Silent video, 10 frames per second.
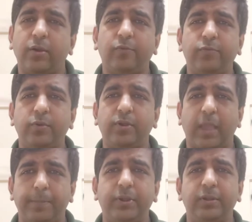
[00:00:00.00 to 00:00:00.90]
part of your
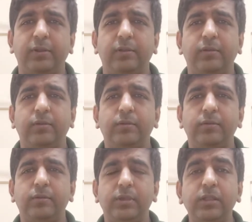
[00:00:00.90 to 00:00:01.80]
capital
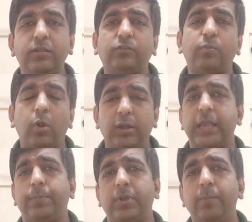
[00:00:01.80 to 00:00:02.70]
in the small
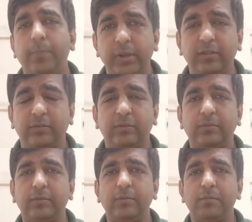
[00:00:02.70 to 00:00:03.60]
cap companies,
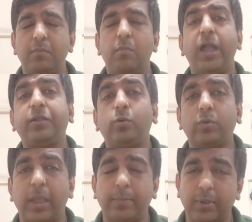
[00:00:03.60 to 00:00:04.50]

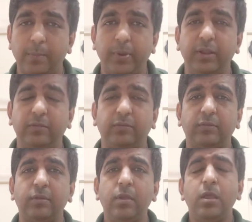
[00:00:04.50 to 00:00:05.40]
micro cap companies.
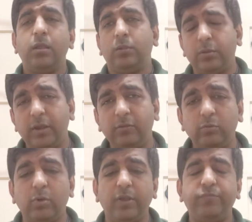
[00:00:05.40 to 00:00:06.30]
Now there
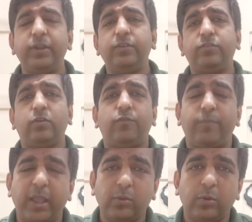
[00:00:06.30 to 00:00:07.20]
is no definition of
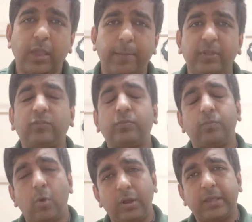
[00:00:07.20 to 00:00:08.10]
micro cap and
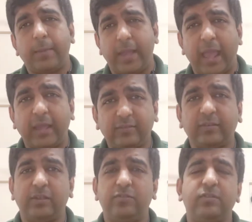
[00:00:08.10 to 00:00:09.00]
small cap as
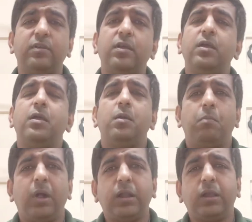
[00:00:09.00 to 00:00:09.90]
such,
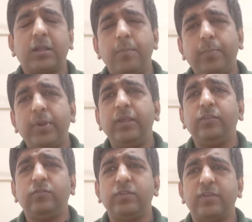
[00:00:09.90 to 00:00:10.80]
but the
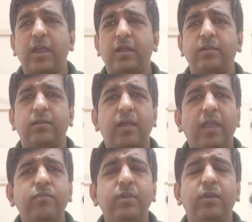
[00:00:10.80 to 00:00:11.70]
companies which are
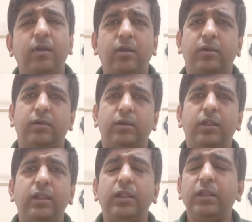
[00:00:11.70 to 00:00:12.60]
having a
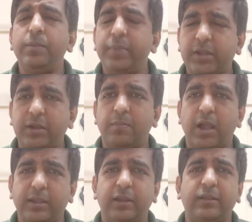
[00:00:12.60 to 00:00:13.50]
limited
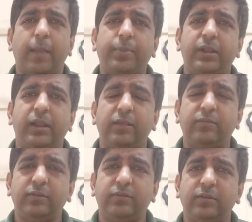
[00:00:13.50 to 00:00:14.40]
market
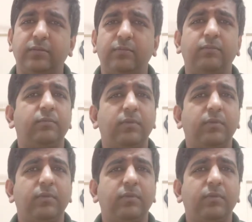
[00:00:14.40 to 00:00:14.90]
capitalization,